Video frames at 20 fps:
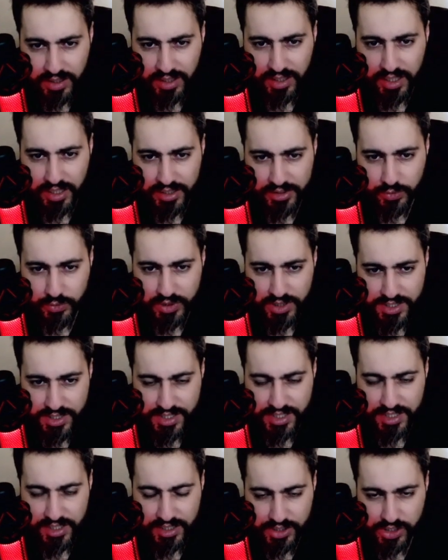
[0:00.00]
And 1
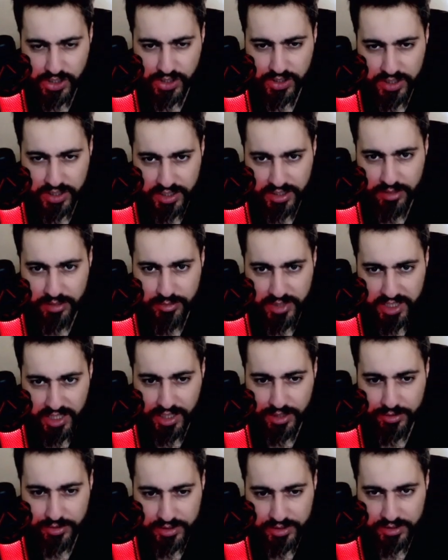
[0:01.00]
Inside Age should take them
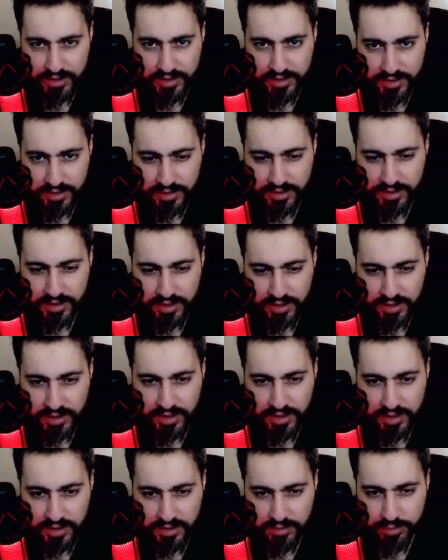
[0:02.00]
down.
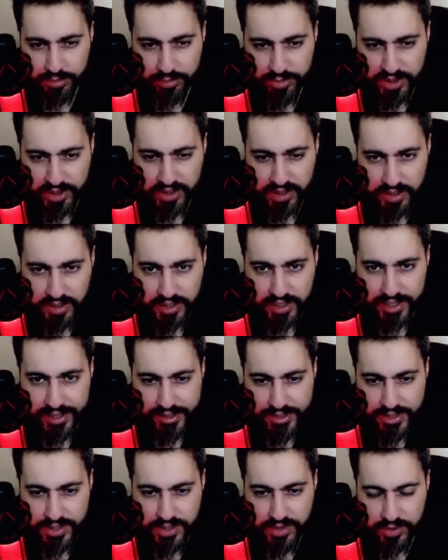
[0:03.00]
Bring in the
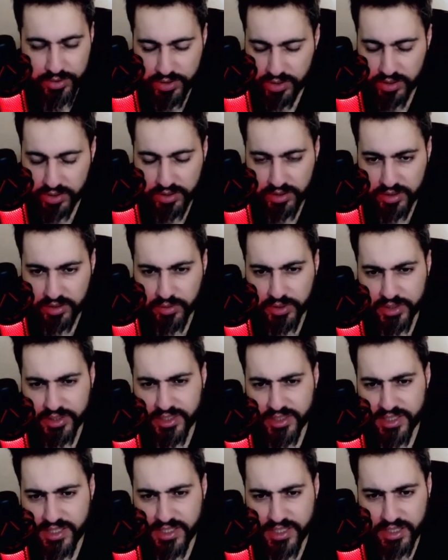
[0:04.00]
Azu. Sorry, why
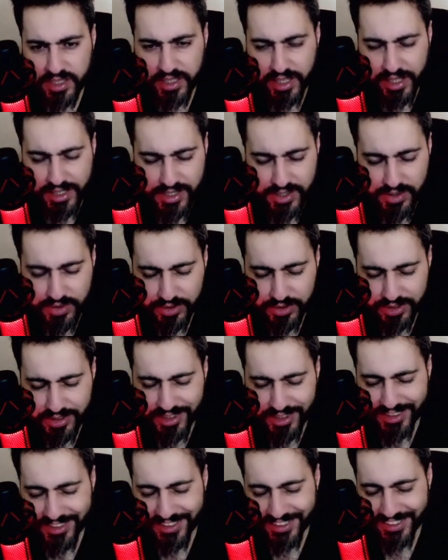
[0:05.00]
did I say Azu?
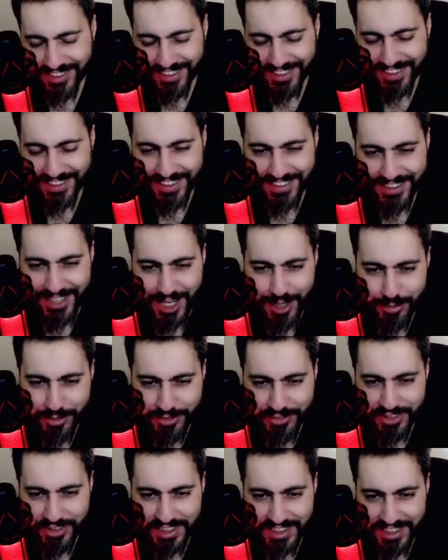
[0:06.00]
The Tapu
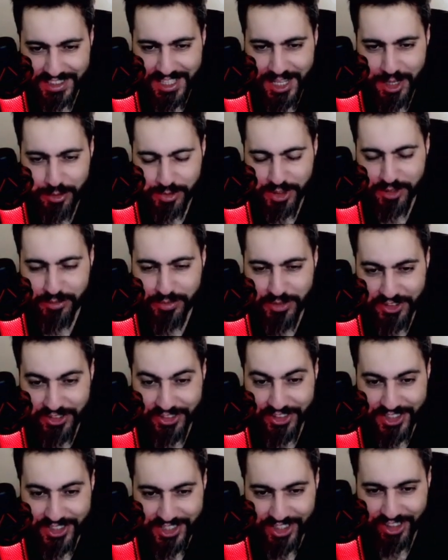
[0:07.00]
Fini. Brave
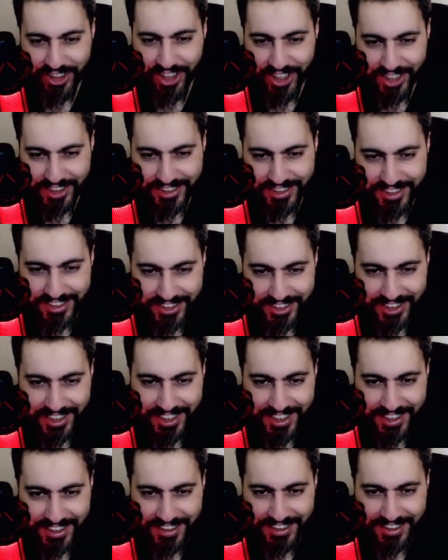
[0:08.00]
Bird does a lot,
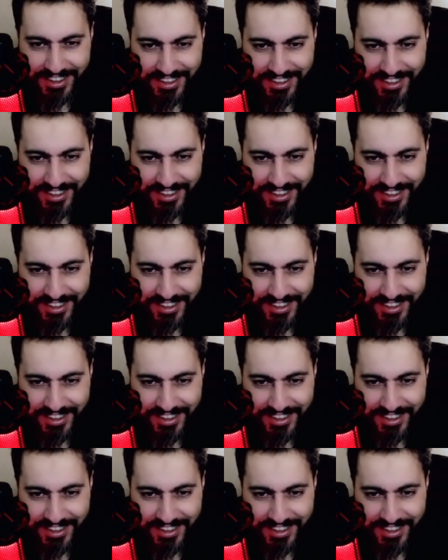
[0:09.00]
okay?